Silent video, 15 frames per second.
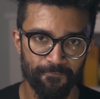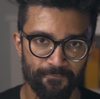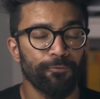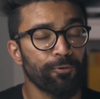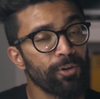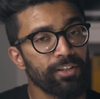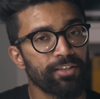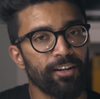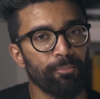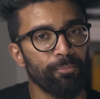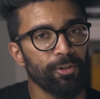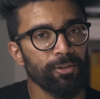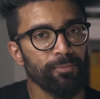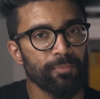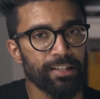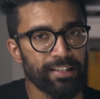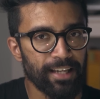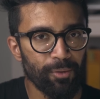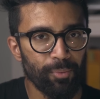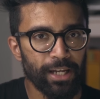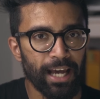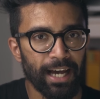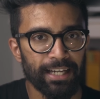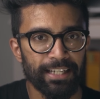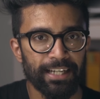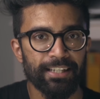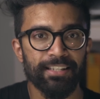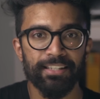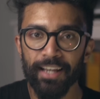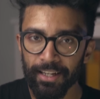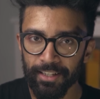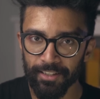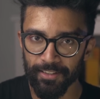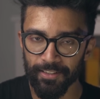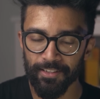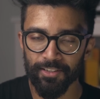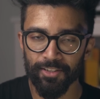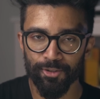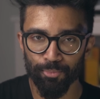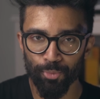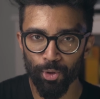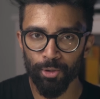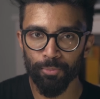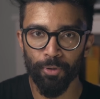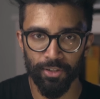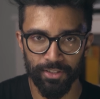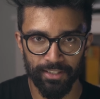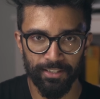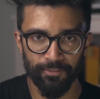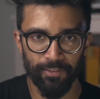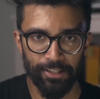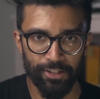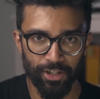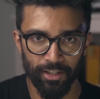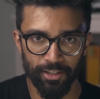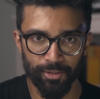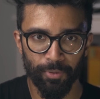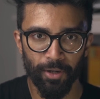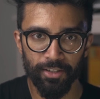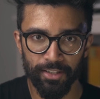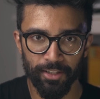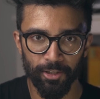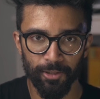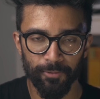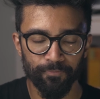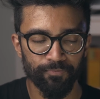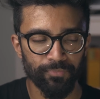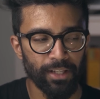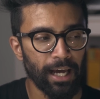For example, say we had a second small positively charged particle